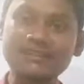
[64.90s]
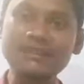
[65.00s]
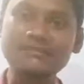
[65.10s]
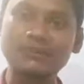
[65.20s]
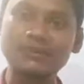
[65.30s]

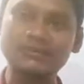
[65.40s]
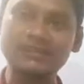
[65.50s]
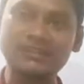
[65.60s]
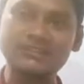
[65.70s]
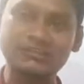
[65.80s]
class what we
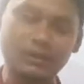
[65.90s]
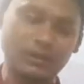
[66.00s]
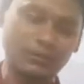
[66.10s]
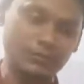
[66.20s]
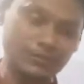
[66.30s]
did,
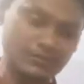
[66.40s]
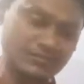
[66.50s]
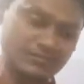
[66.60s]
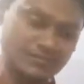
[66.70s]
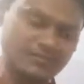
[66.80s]
we
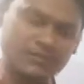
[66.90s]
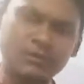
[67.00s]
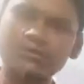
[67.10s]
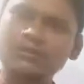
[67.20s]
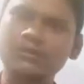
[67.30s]
discussed
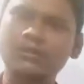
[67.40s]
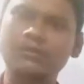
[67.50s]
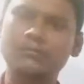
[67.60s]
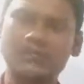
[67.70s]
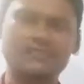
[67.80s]
about
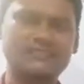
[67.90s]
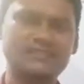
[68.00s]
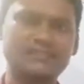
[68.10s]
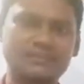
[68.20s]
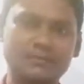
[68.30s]

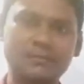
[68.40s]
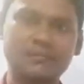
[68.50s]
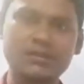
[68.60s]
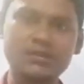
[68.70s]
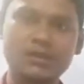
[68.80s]
exercise
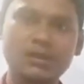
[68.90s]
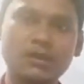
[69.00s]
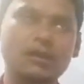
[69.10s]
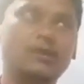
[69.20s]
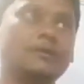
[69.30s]

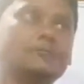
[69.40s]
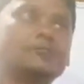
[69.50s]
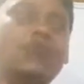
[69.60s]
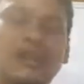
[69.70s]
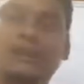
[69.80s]

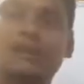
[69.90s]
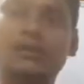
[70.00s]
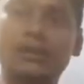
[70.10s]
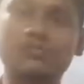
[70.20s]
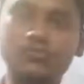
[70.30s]
7.1
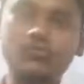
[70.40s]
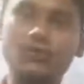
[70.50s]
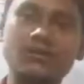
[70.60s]
and 2.